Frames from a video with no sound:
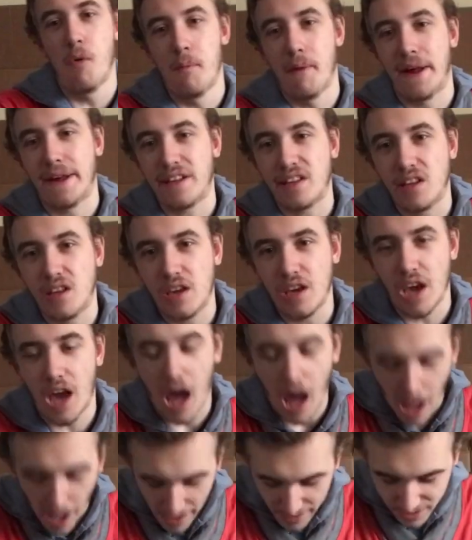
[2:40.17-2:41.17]
my
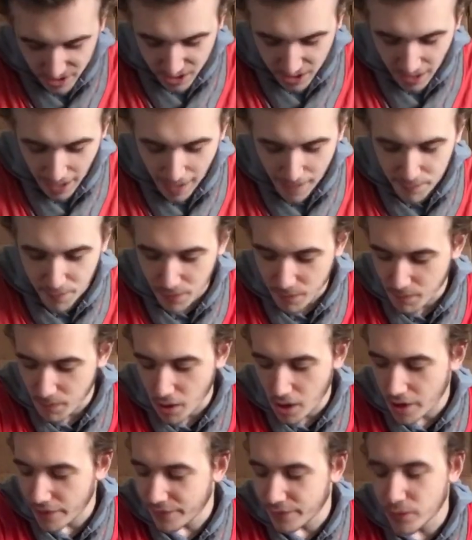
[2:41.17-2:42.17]
gosh, Captain
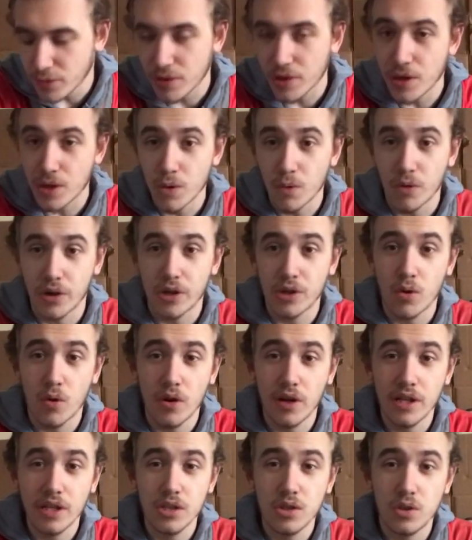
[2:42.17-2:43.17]
Marvel, you are
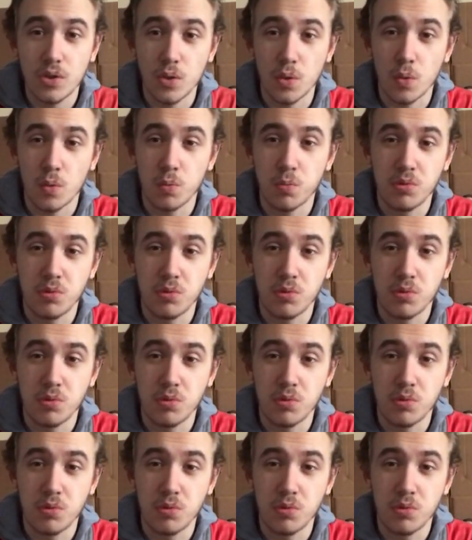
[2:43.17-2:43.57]
going to